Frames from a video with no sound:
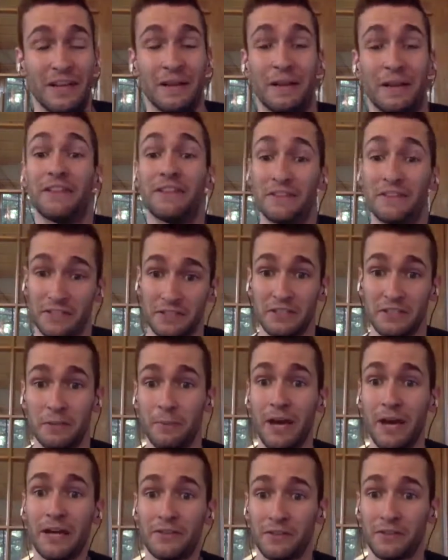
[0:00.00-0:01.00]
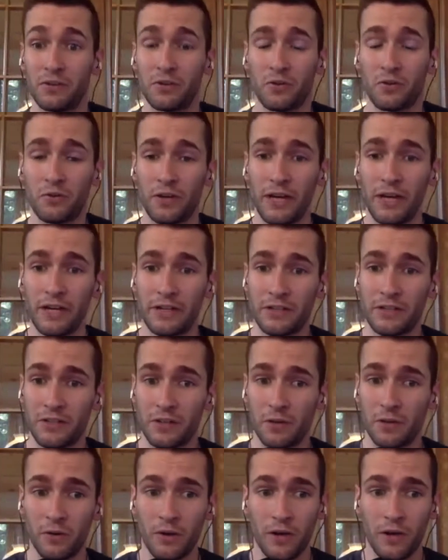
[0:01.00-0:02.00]
and this is the path that you created
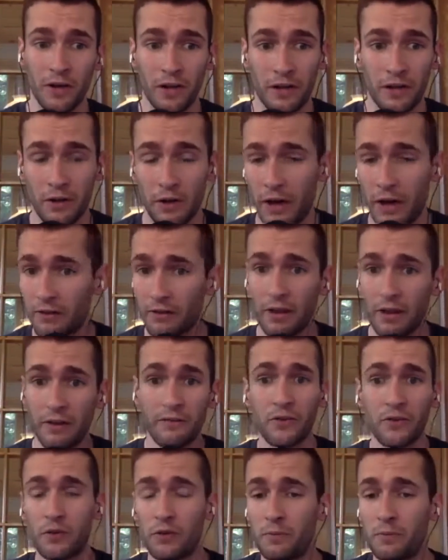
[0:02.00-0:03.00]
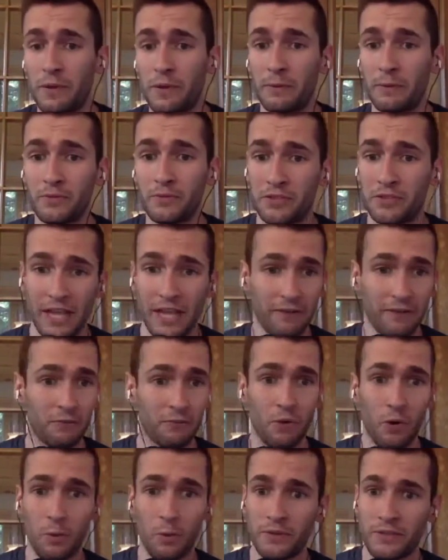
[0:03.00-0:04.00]
so you know i'd love for you to be able to just have a
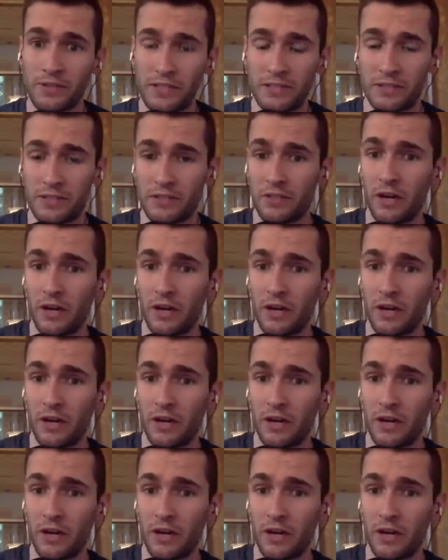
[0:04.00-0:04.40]
moment to, to